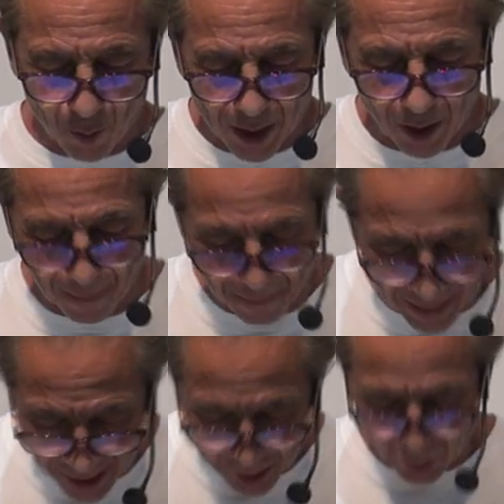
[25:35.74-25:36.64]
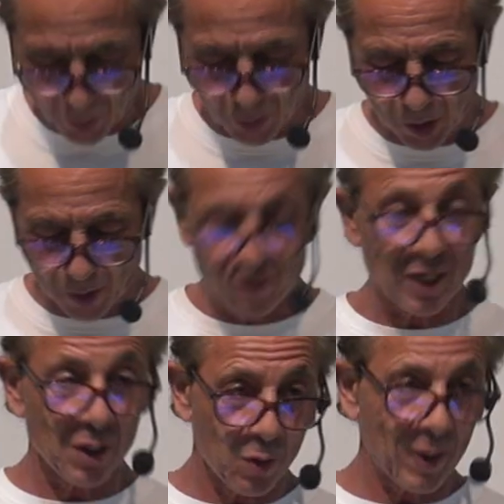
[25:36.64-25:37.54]
we are ambassadors of the
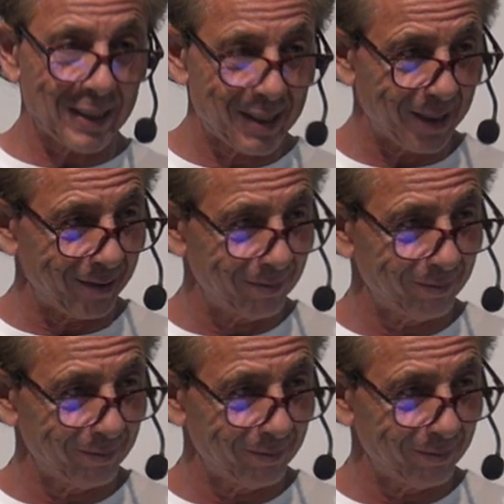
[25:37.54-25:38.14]
anointing